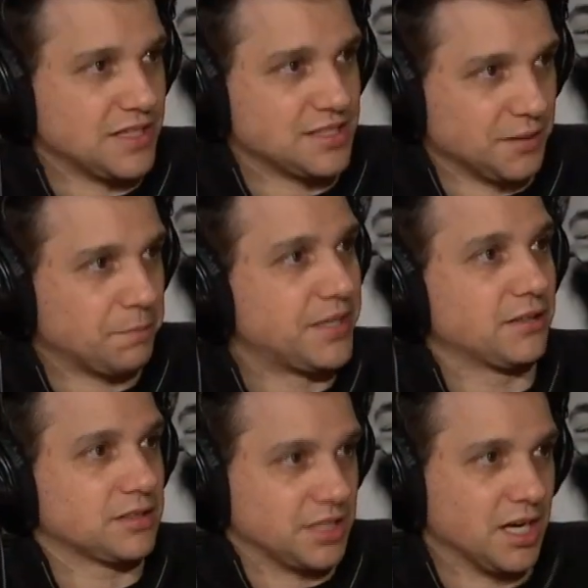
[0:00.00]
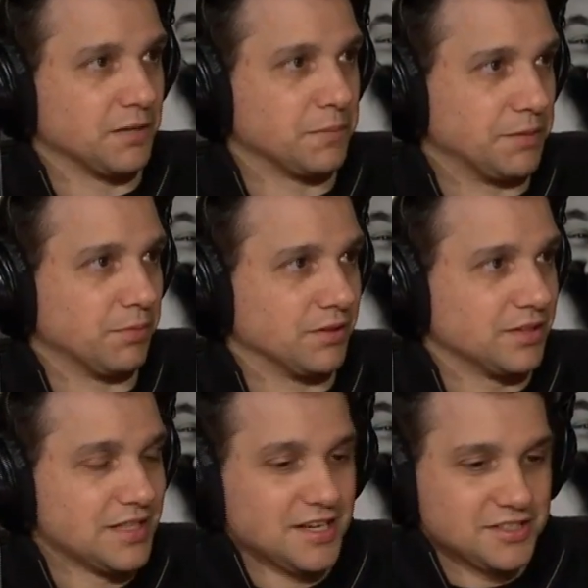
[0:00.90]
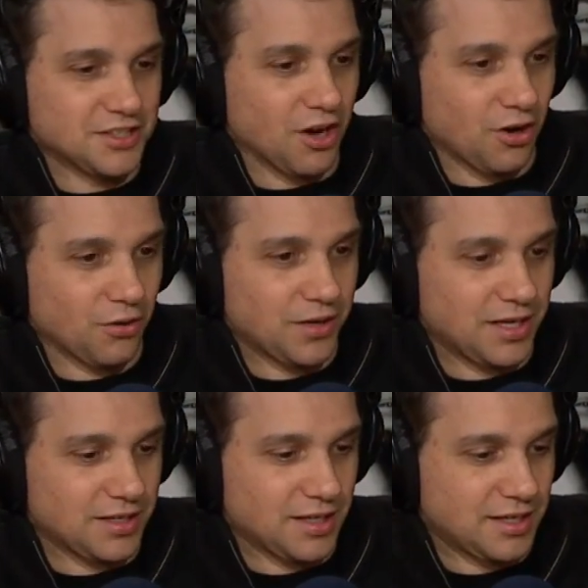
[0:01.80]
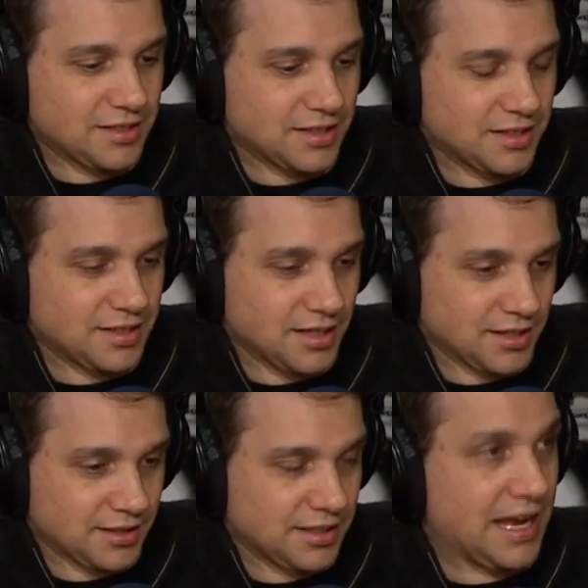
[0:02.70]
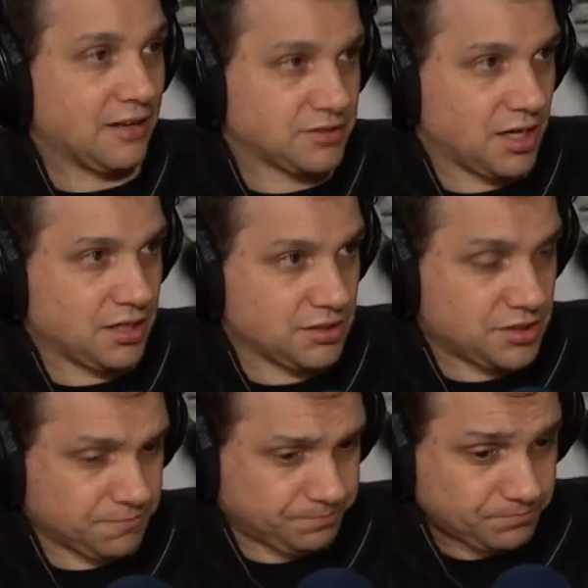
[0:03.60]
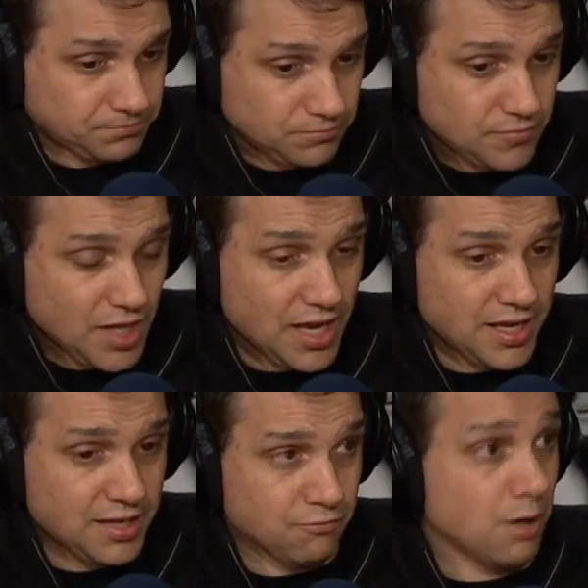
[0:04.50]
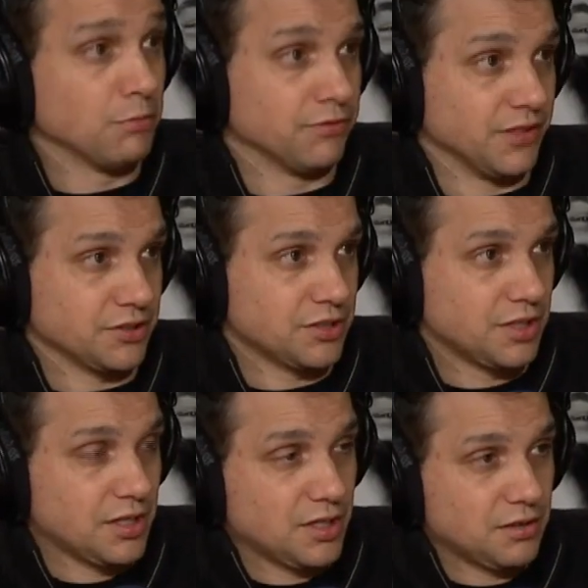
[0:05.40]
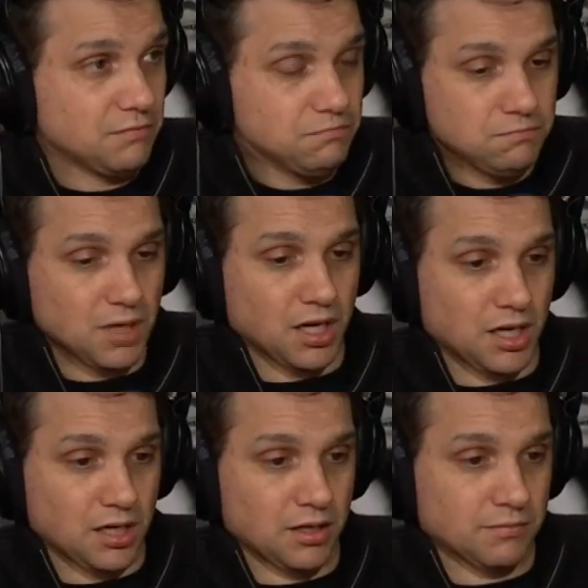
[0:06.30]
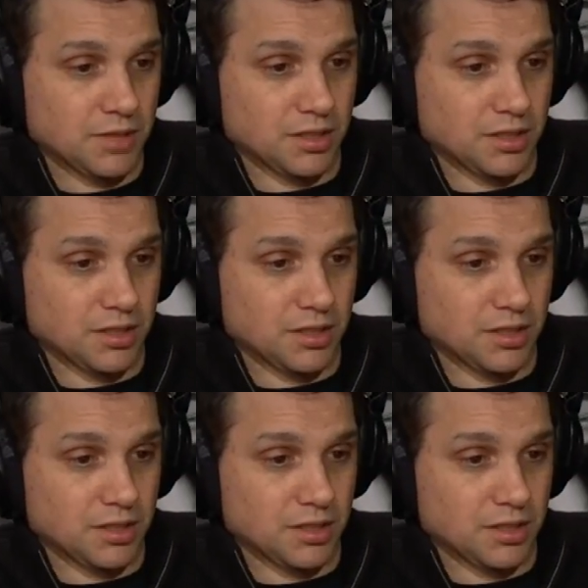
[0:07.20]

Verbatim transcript: that appeal to young people. Right. So he he did uh, The Outsiders and Rumblefish. Oh, right, right and uh, right. That's uh, right. You yeah.